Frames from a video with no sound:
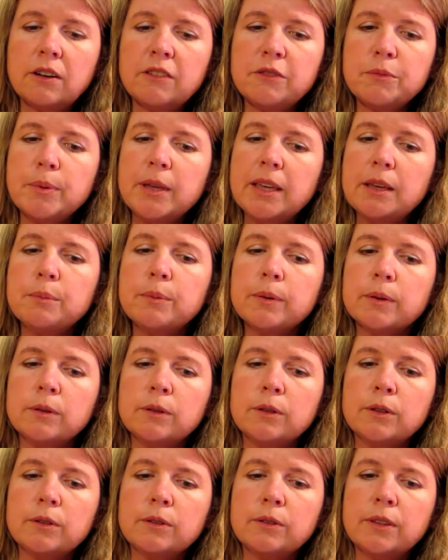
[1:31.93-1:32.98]
of
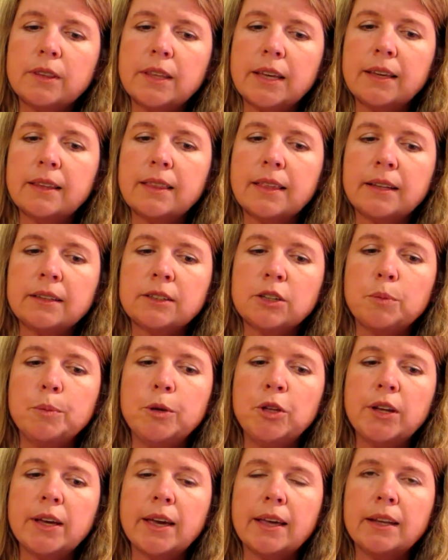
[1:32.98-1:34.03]
people think that
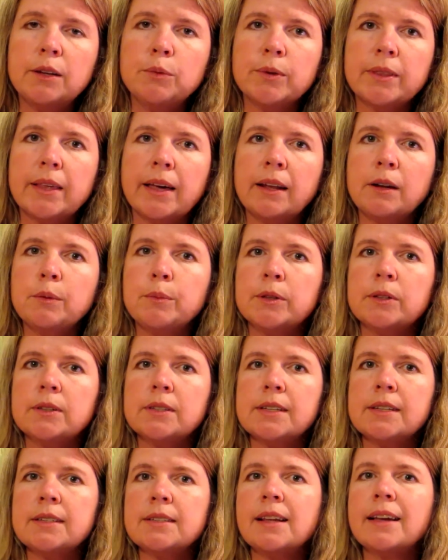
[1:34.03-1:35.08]
communicating with
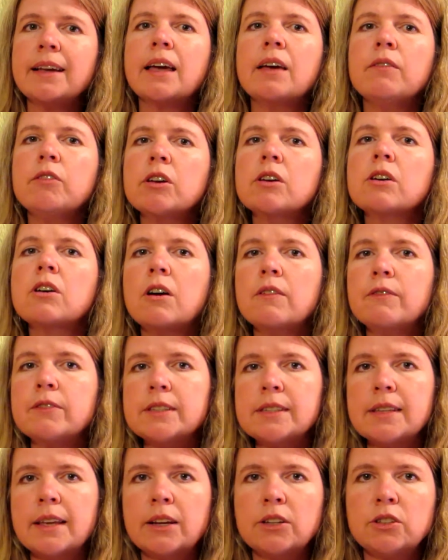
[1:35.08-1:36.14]
animals is like having a
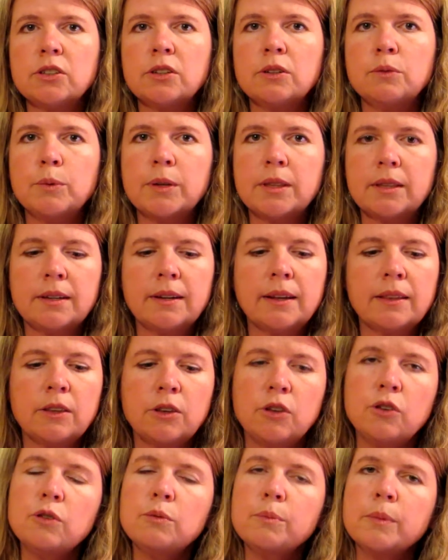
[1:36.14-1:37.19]
conversation with another
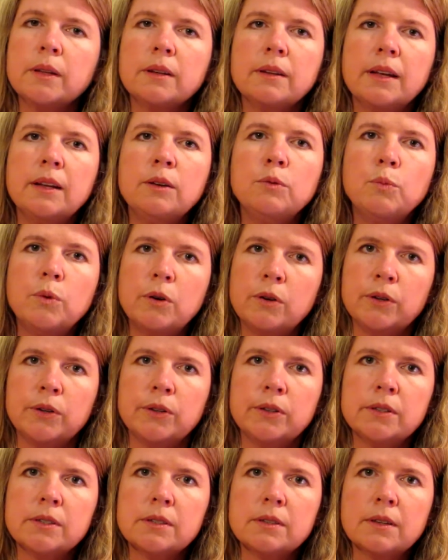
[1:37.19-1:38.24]
human in
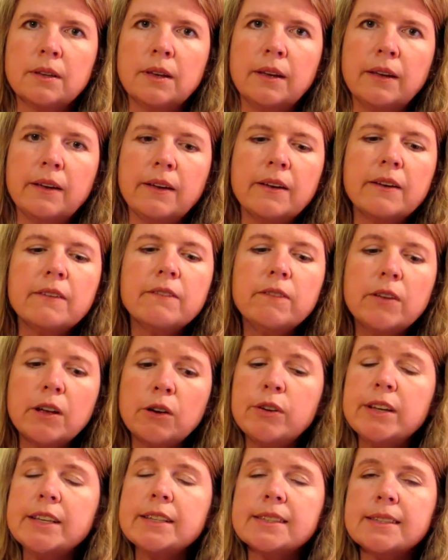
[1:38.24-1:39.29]
words.
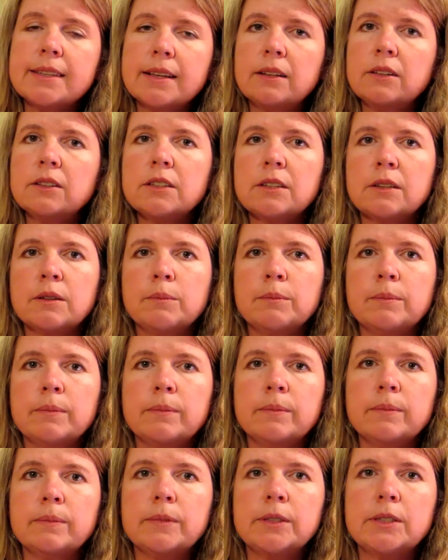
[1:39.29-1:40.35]
Very seldom
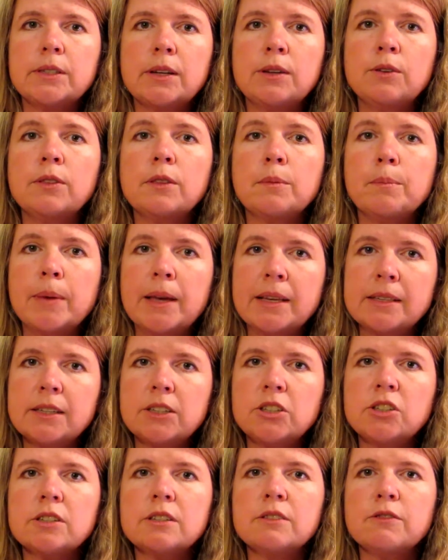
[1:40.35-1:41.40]
do the
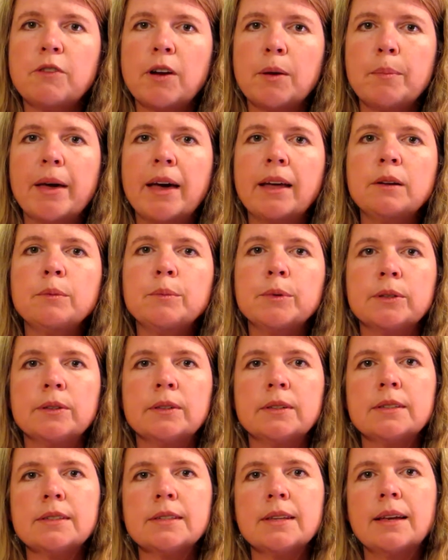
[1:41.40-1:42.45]
messages from
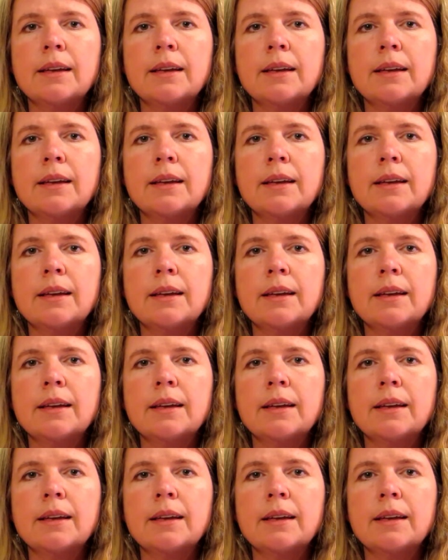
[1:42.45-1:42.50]
animals